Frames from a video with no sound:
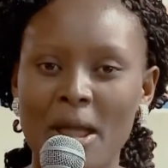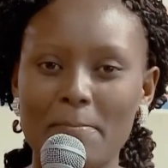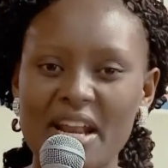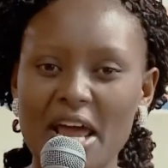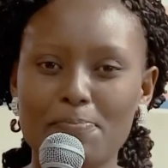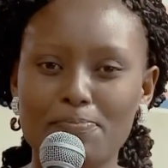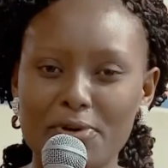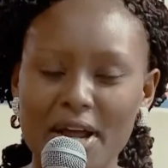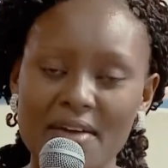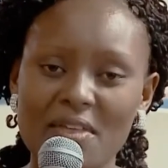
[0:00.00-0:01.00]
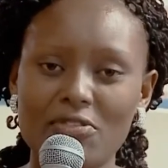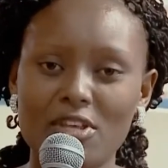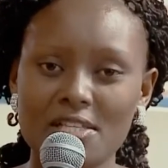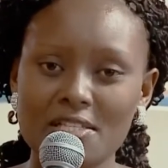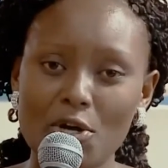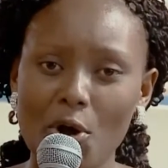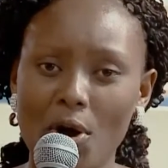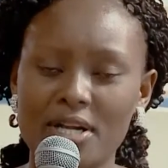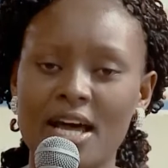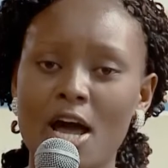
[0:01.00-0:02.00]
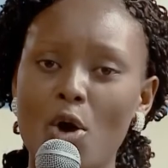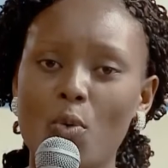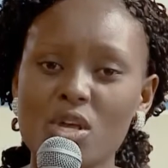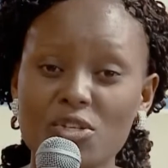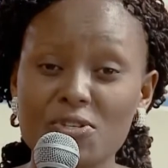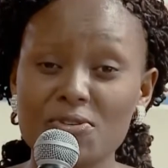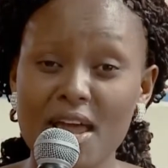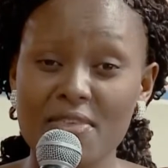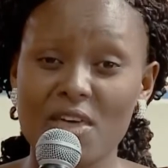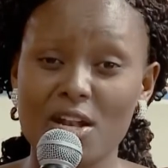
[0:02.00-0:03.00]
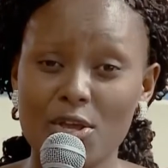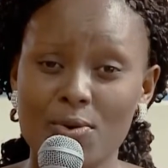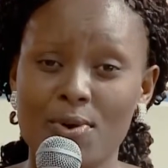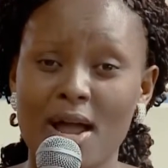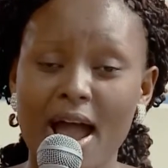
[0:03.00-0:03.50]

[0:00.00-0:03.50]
But I pray that this God will strengthen you.